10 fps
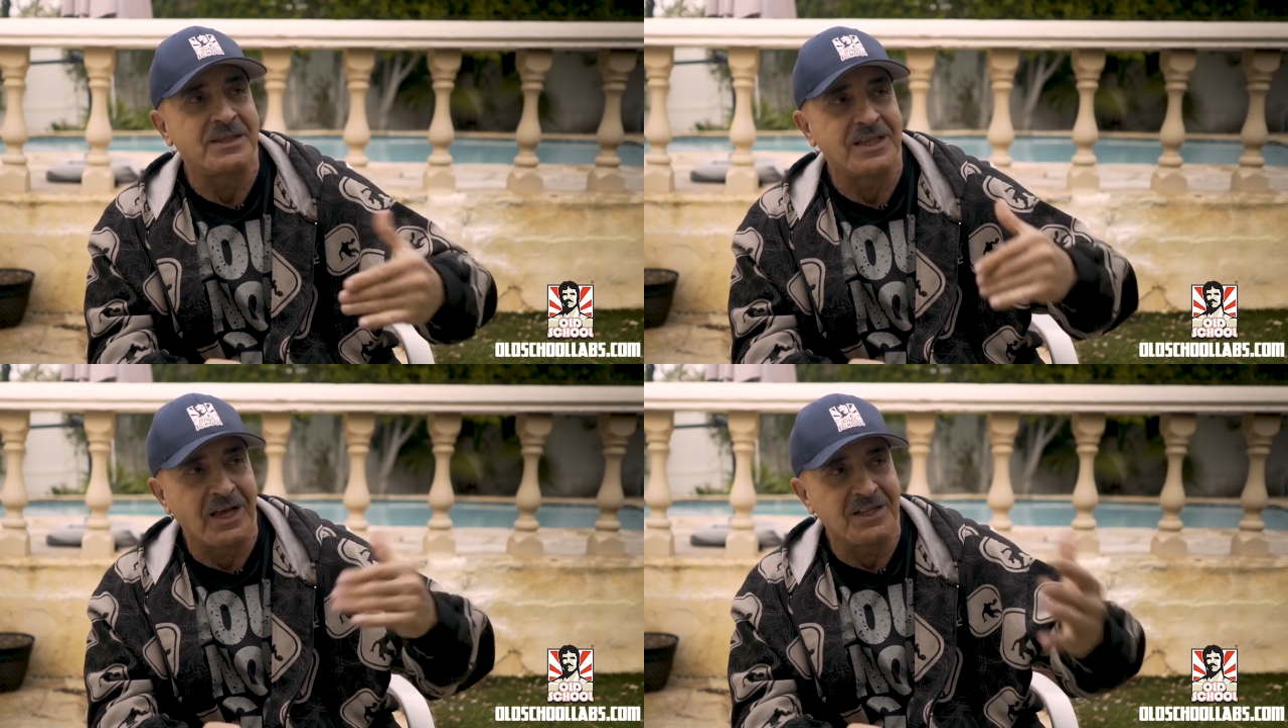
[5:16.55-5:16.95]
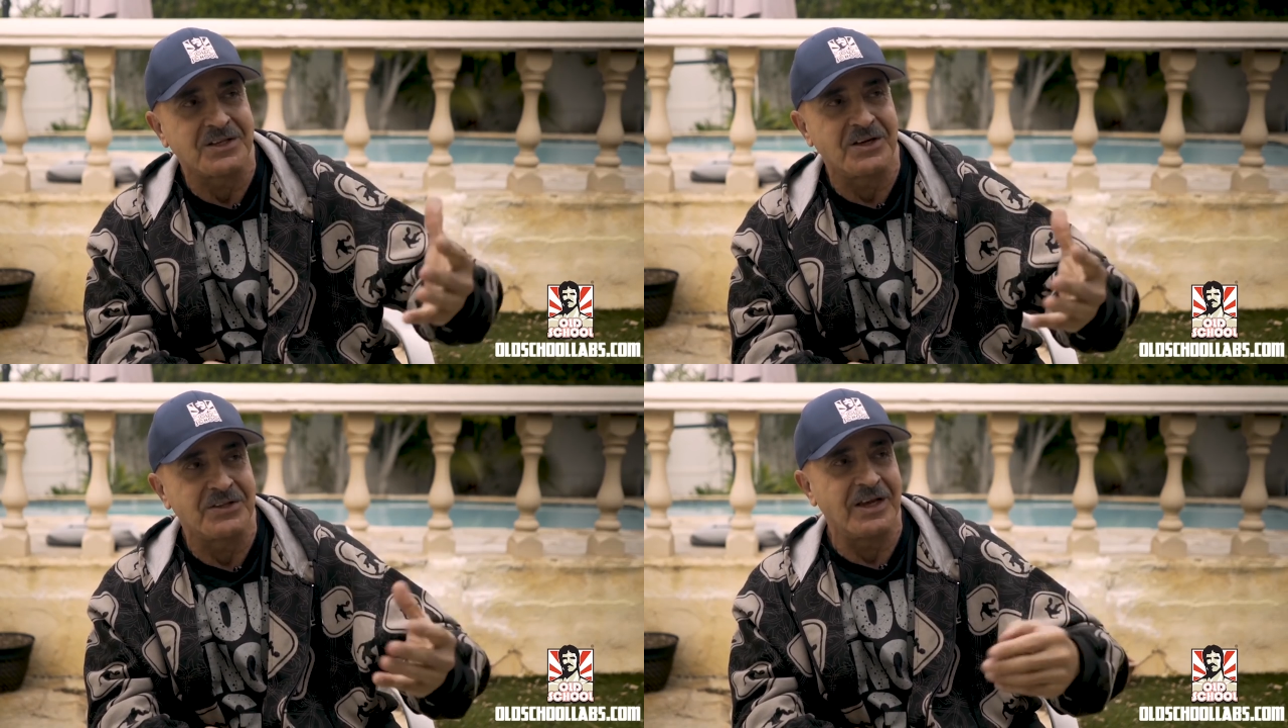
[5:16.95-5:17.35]

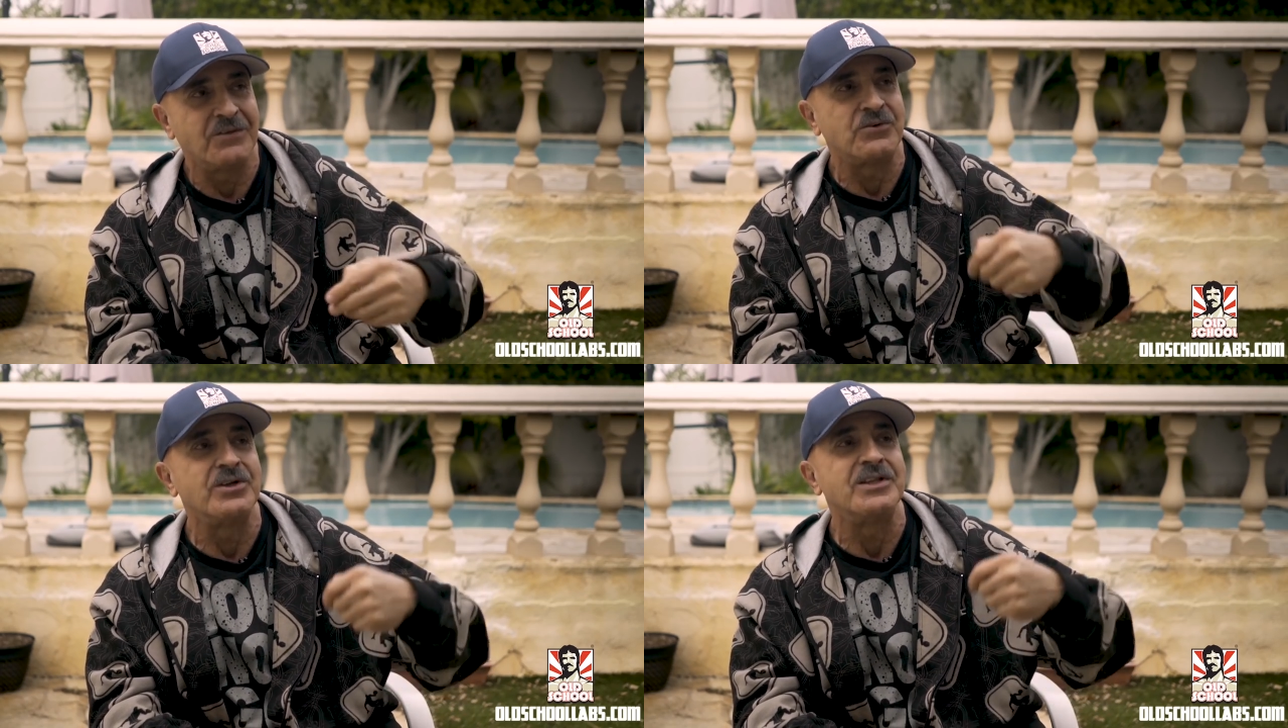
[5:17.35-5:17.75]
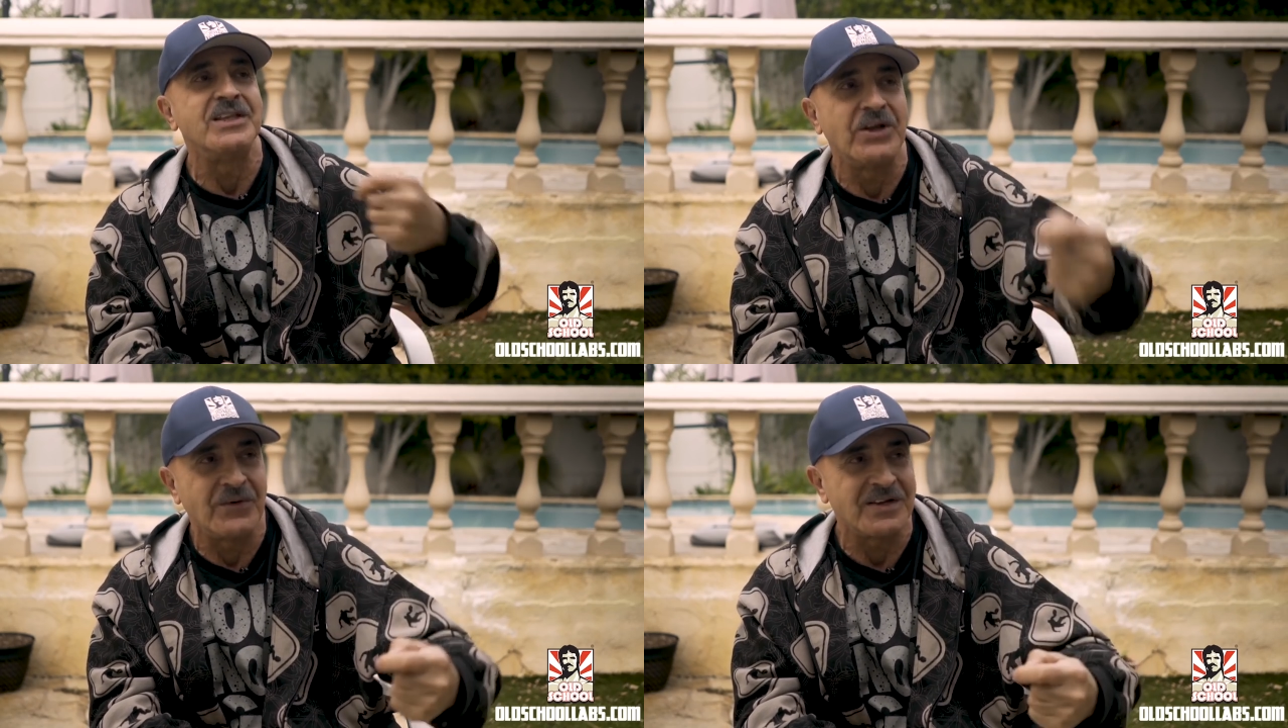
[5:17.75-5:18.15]
Metallica, they have good
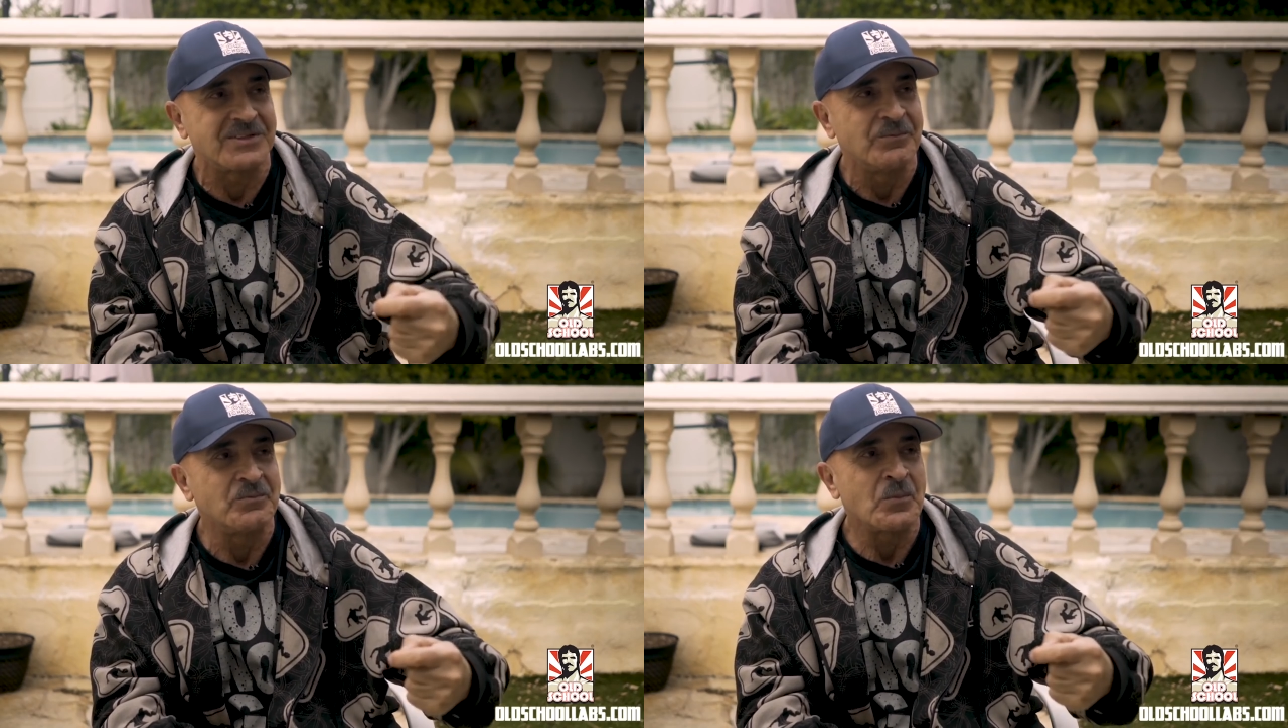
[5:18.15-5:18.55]
lyrics.